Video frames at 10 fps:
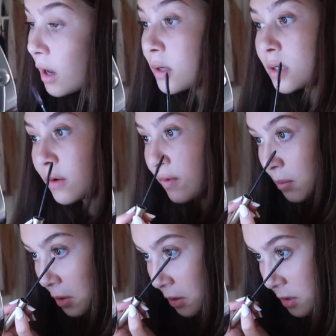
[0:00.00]
a
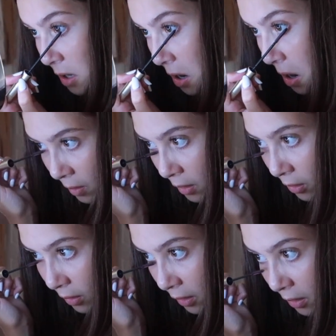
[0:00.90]
different person. I
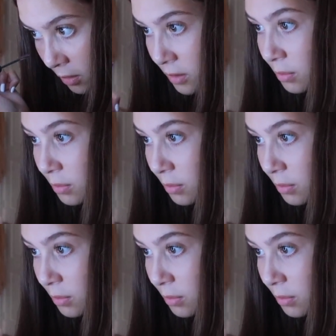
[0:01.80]
look like a